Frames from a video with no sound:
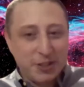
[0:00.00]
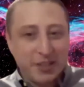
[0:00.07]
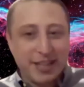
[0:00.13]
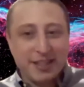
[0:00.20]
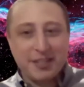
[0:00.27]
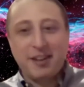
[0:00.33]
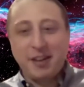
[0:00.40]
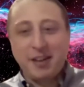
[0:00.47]
got the
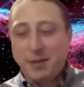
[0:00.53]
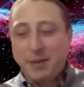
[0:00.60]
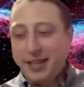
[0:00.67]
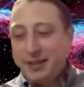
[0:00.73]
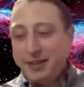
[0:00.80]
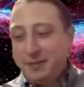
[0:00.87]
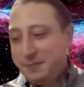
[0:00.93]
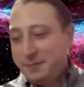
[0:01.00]
song in
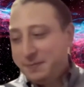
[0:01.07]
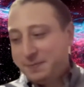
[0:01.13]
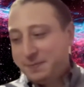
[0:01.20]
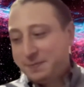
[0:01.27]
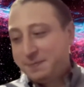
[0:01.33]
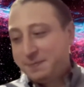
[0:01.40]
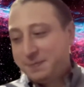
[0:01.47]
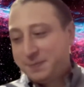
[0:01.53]

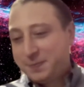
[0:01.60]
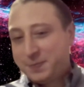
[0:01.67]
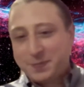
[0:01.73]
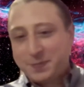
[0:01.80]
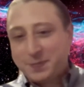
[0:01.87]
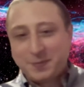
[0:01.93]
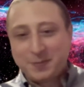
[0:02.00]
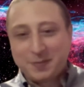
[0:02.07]
my
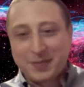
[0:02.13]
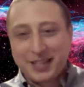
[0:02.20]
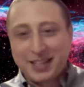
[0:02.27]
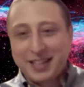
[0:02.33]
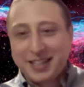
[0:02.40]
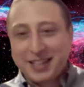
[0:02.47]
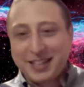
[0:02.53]
head.